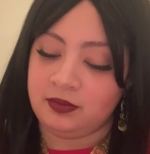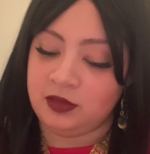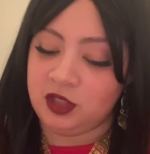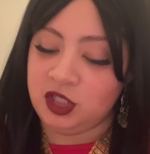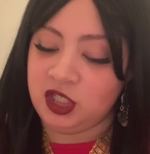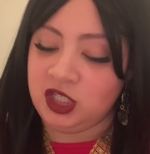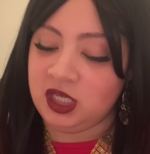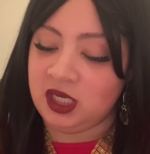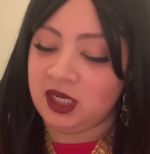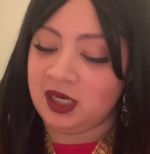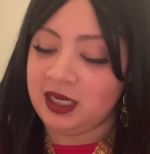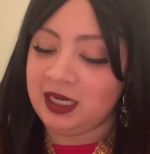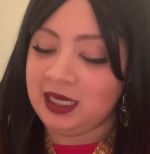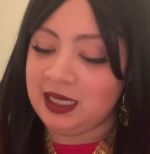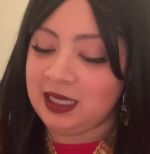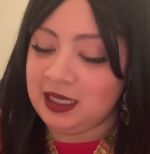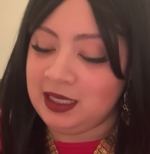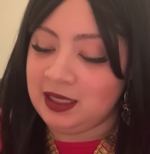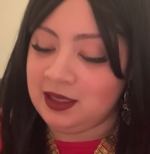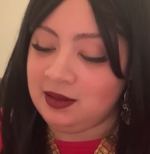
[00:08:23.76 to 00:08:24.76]

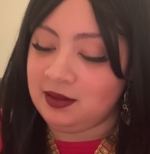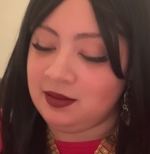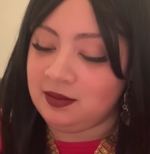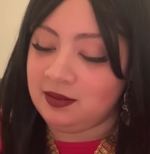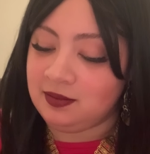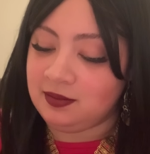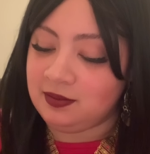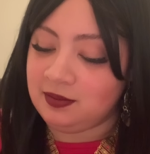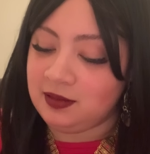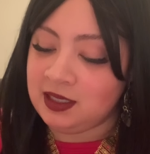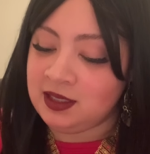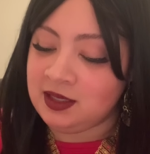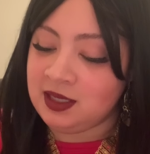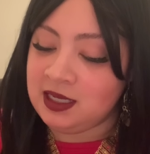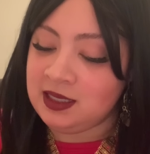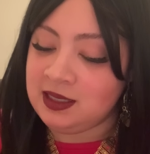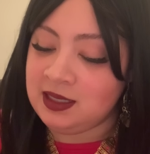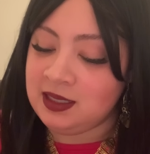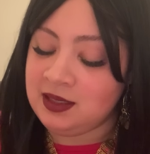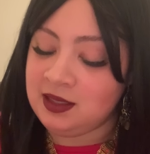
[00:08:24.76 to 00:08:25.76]
Chariot. It's
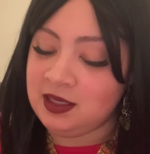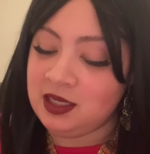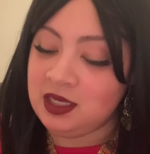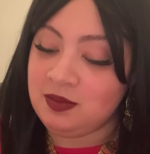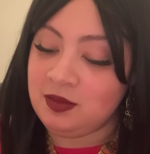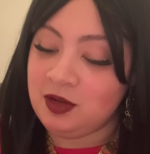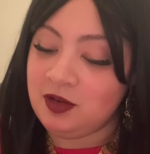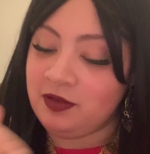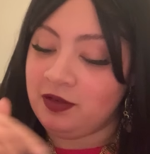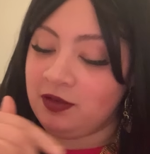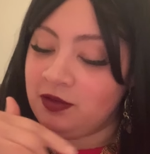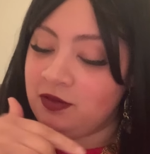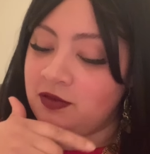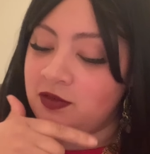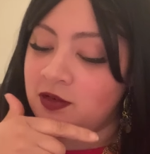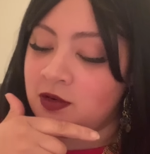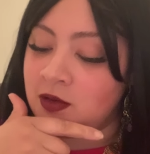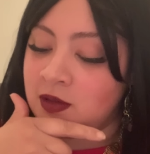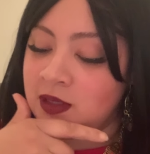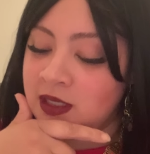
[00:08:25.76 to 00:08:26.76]
because they see you moving
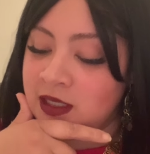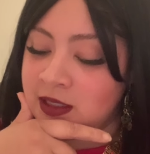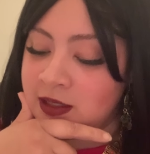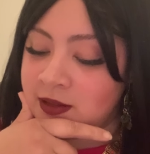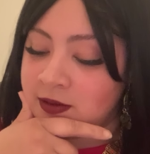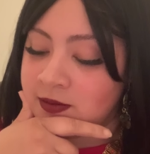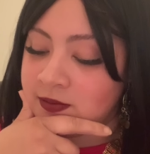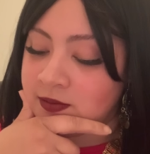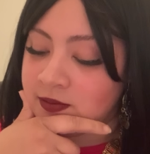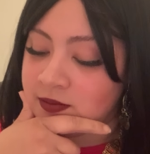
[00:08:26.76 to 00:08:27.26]
forward.